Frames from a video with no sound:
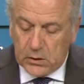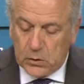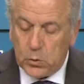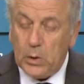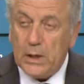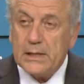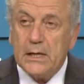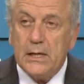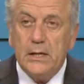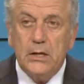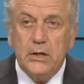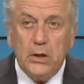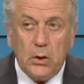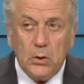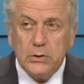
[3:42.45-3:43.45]
who are
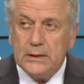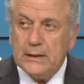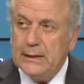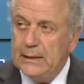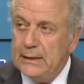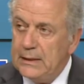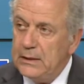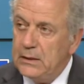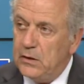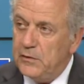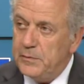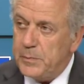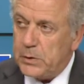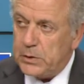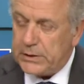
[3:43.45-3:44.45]
not in need
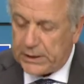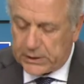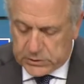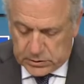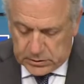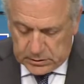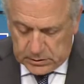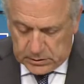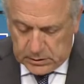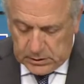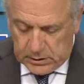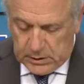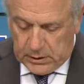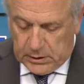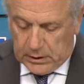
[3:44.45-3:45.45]
of protection
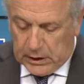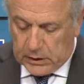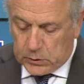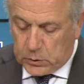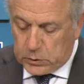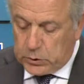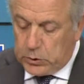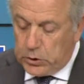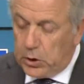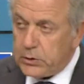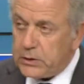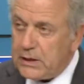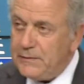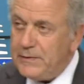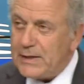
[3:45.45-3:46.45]
and who do not
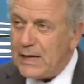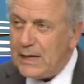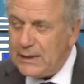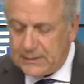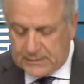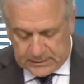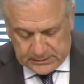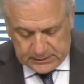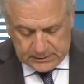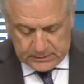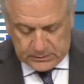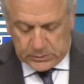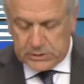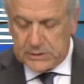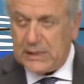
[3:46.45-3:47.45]
have a right
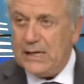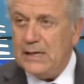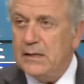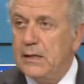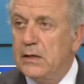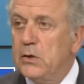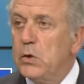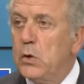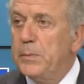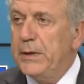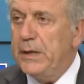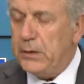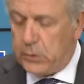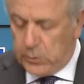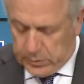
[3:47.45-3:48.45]
to stay in the
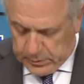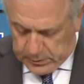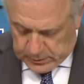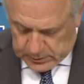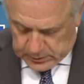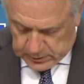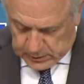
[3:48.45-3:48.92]
European Union